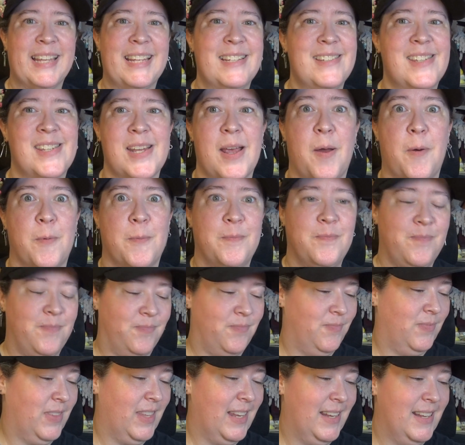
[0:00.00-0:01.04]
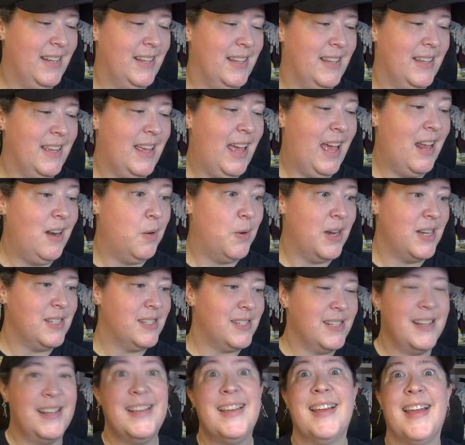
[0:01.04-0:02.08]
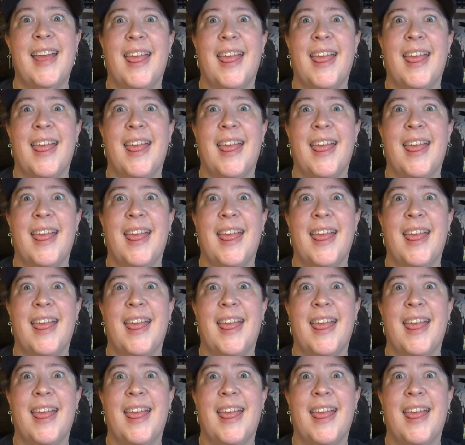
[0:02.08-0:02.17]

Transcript: So anyways,